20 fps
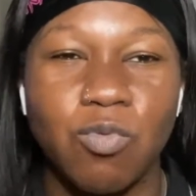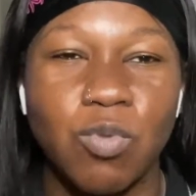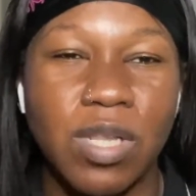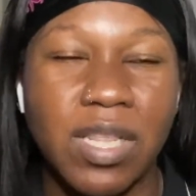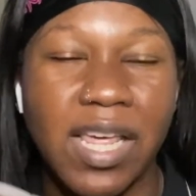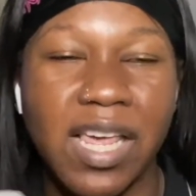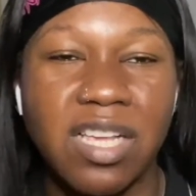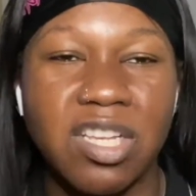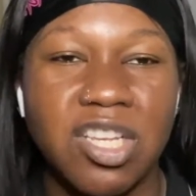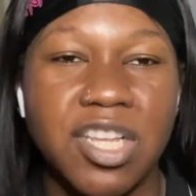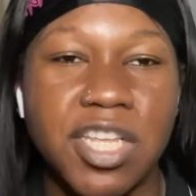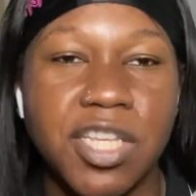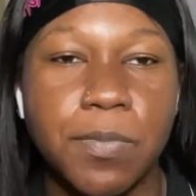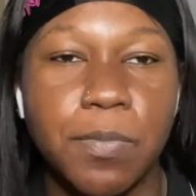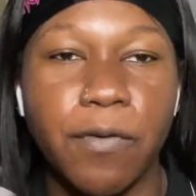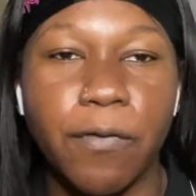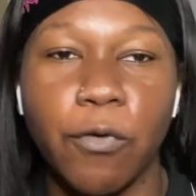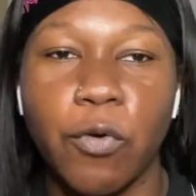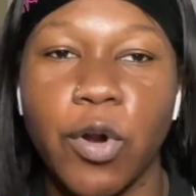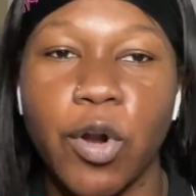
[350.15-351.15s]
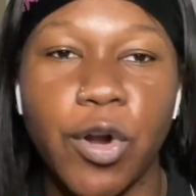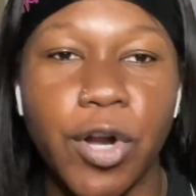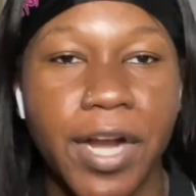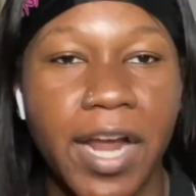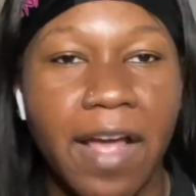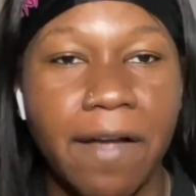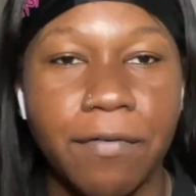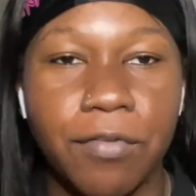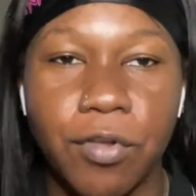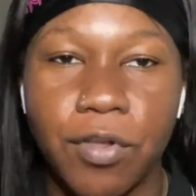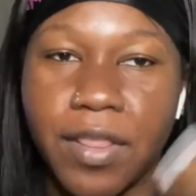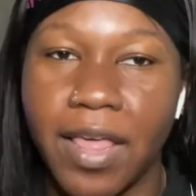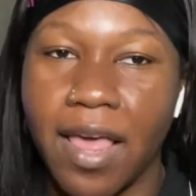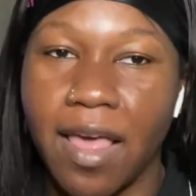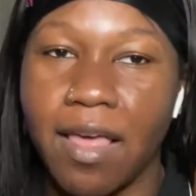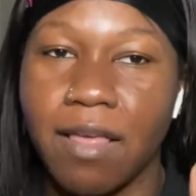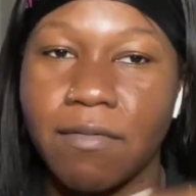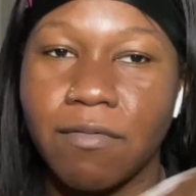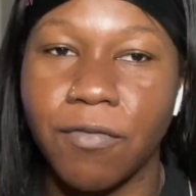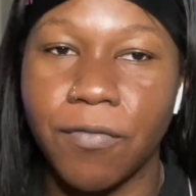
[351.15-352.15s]
relations before or after
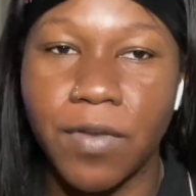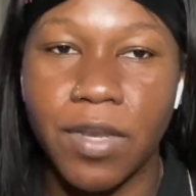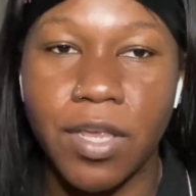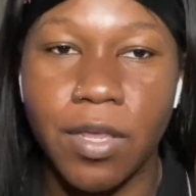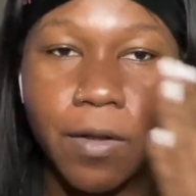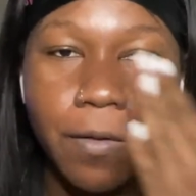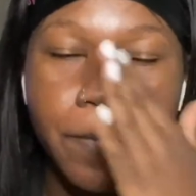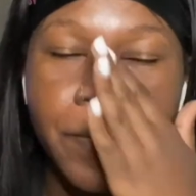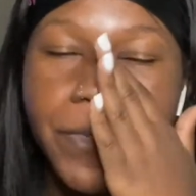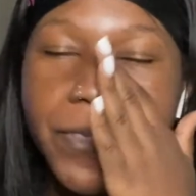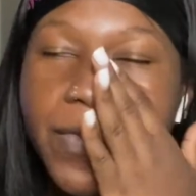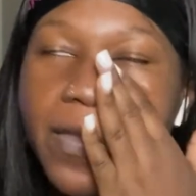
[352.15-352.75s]
that video.